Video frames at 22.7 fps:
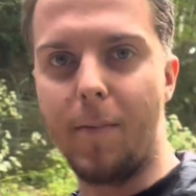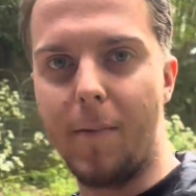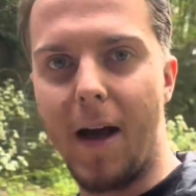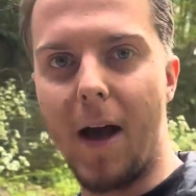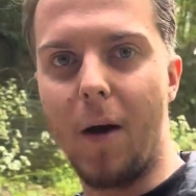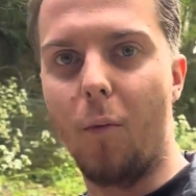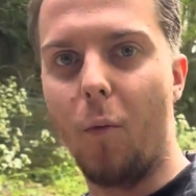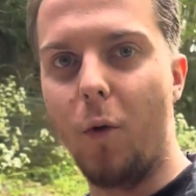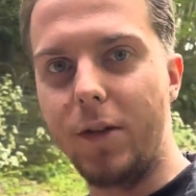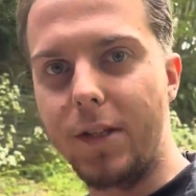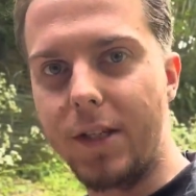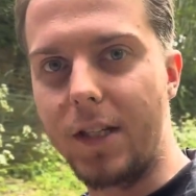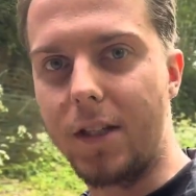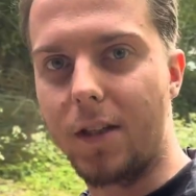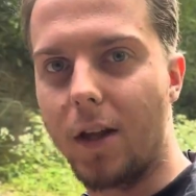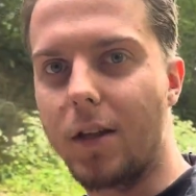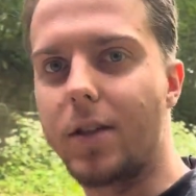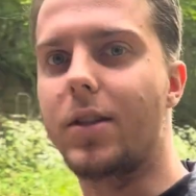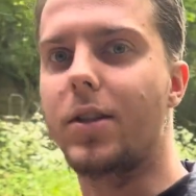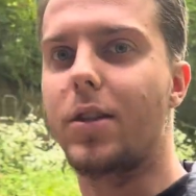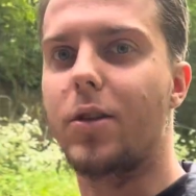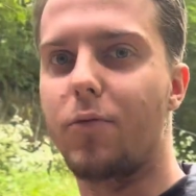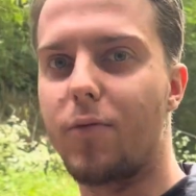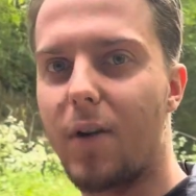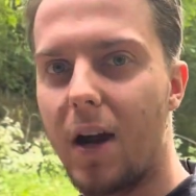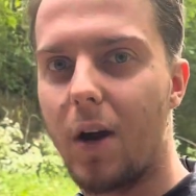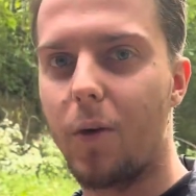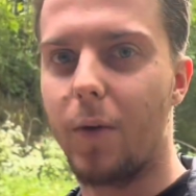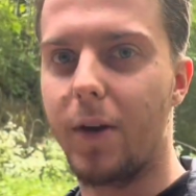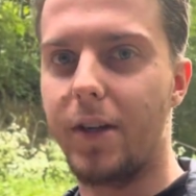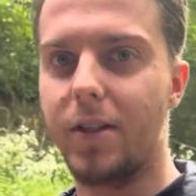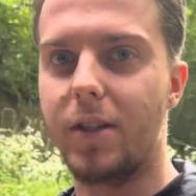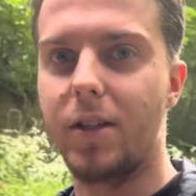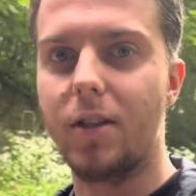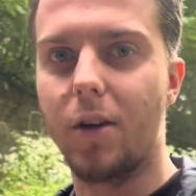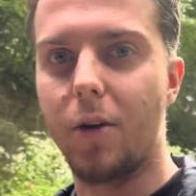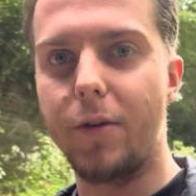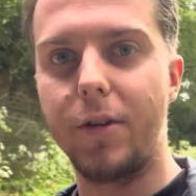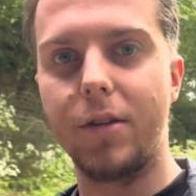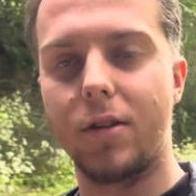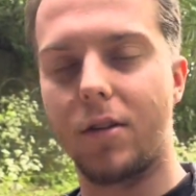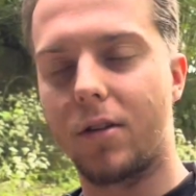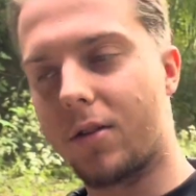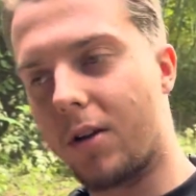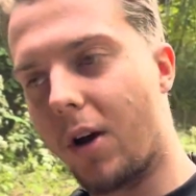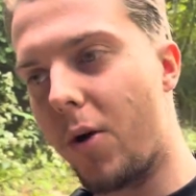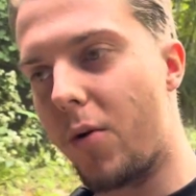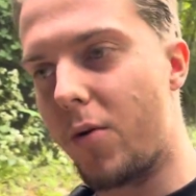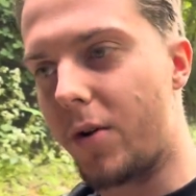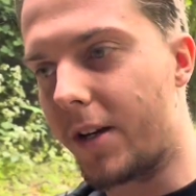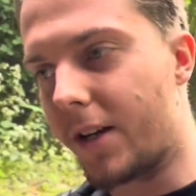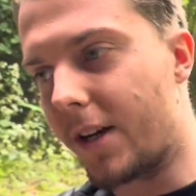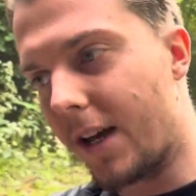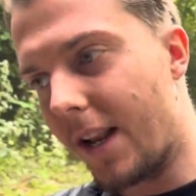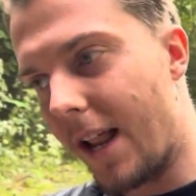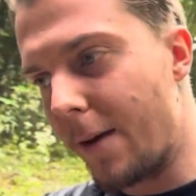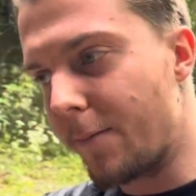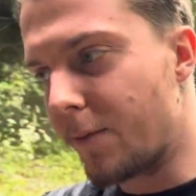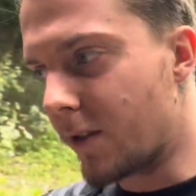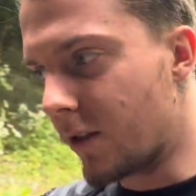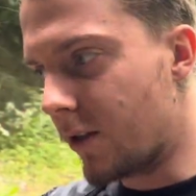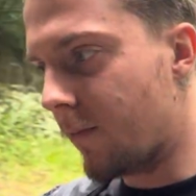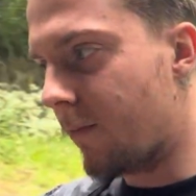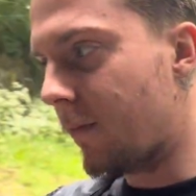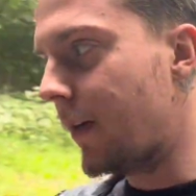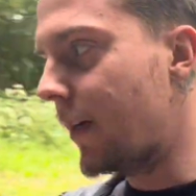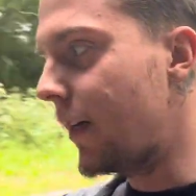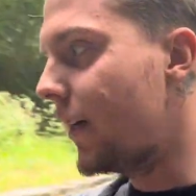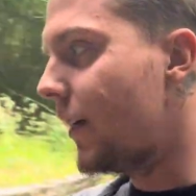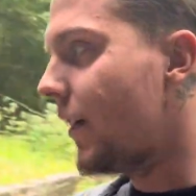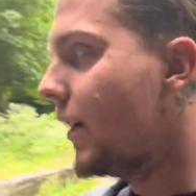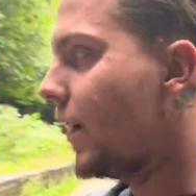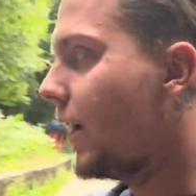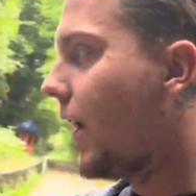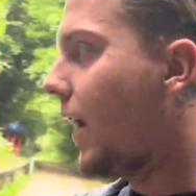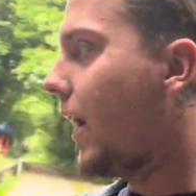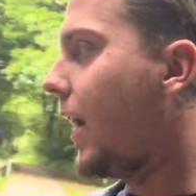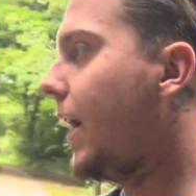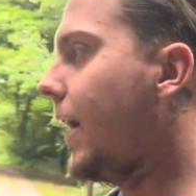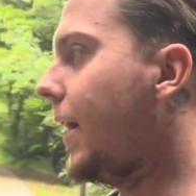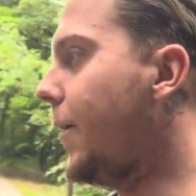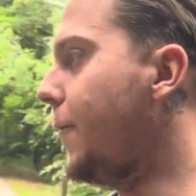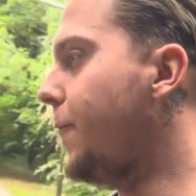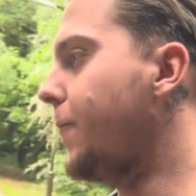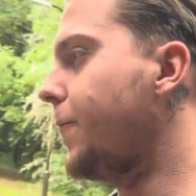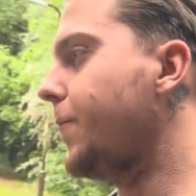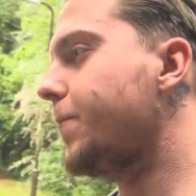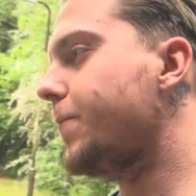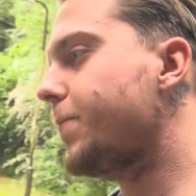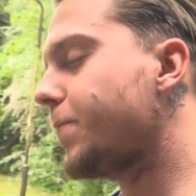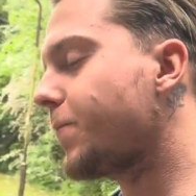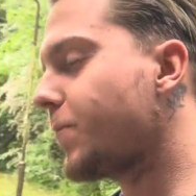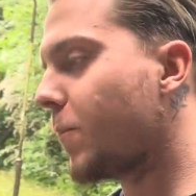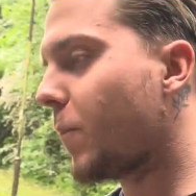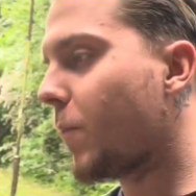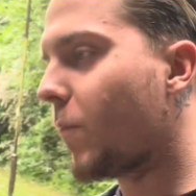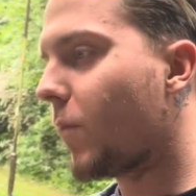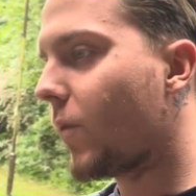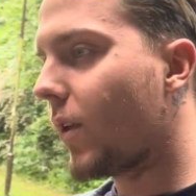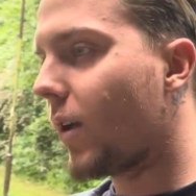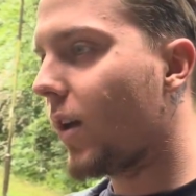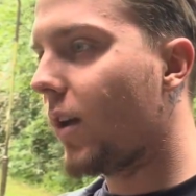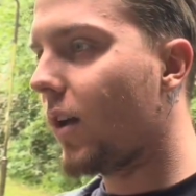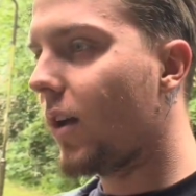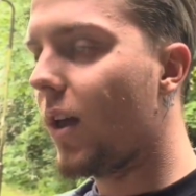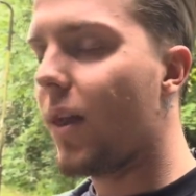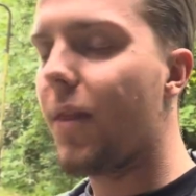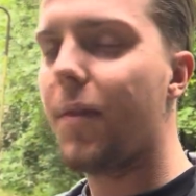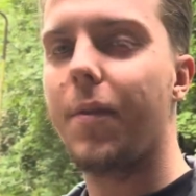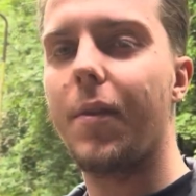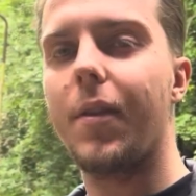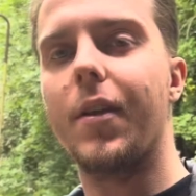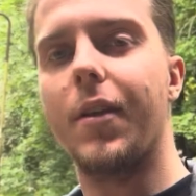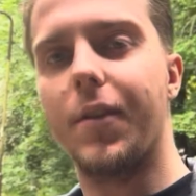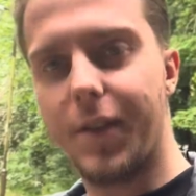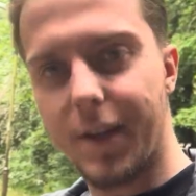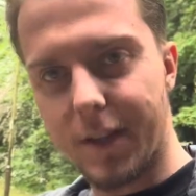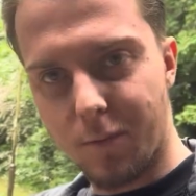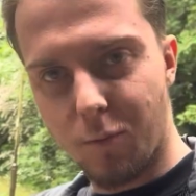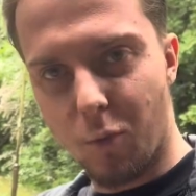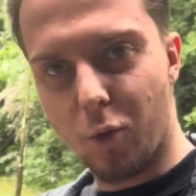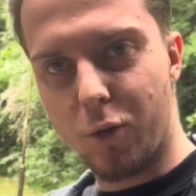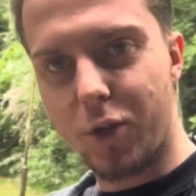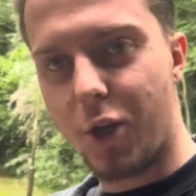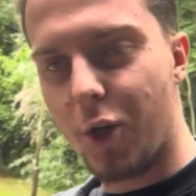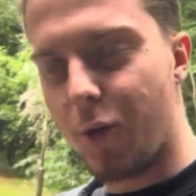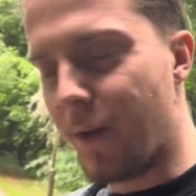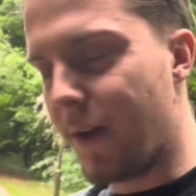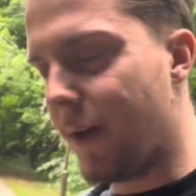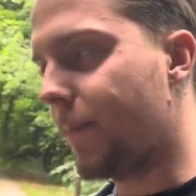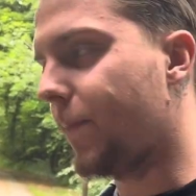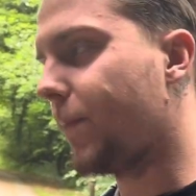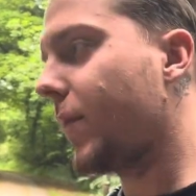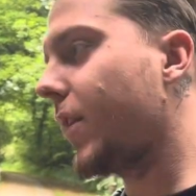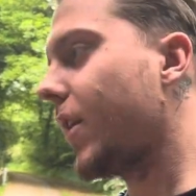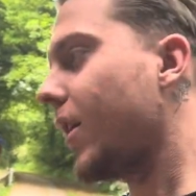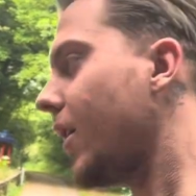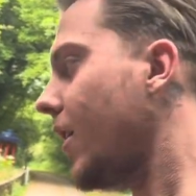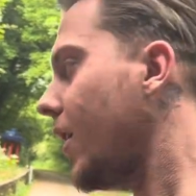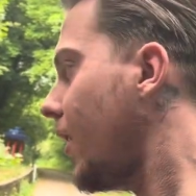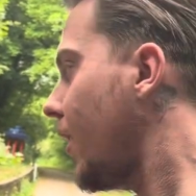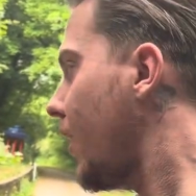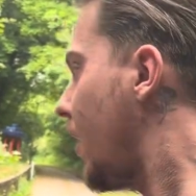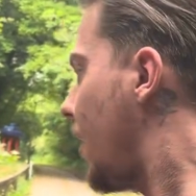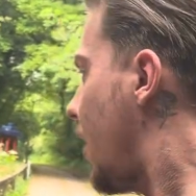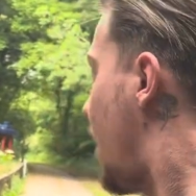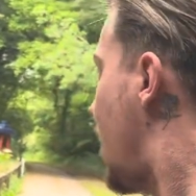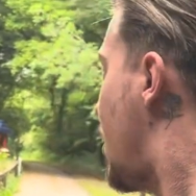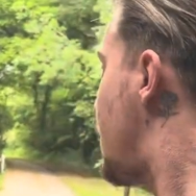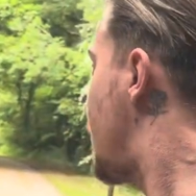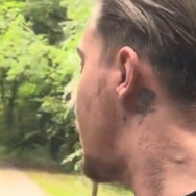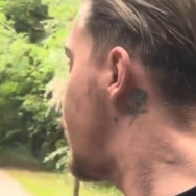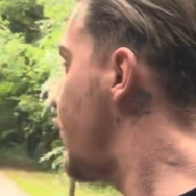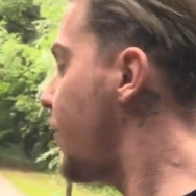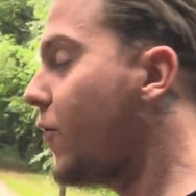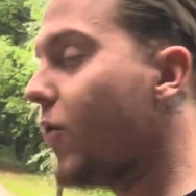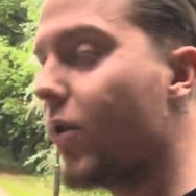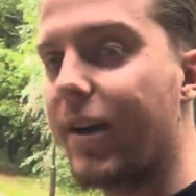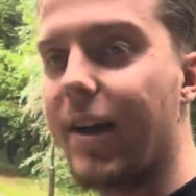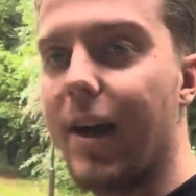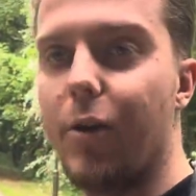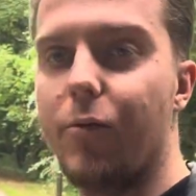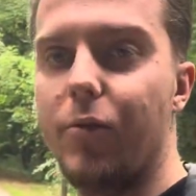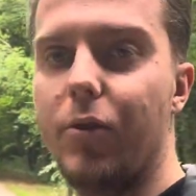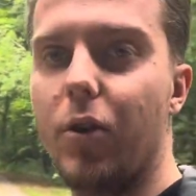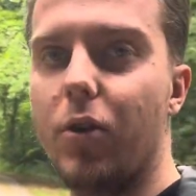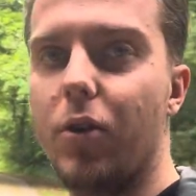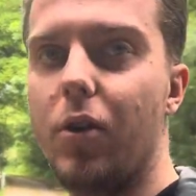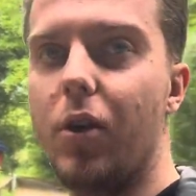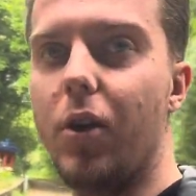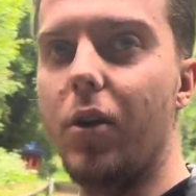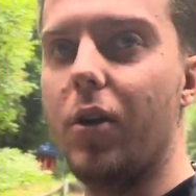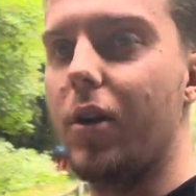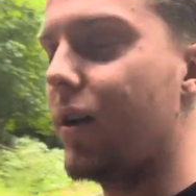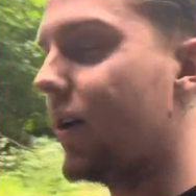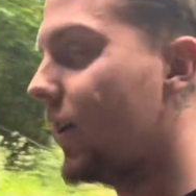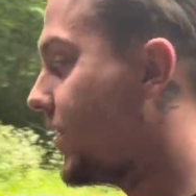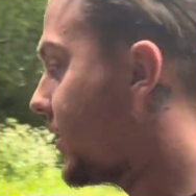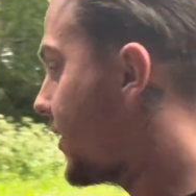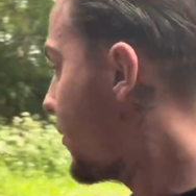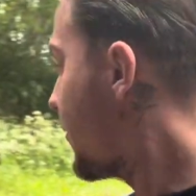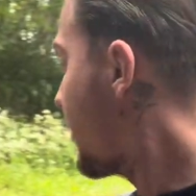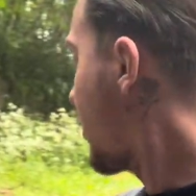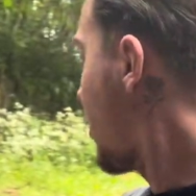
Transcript: man, what has he done to the railways? You know, he's totally collapsed them. There's more to it. Before I carry on, look, see, we've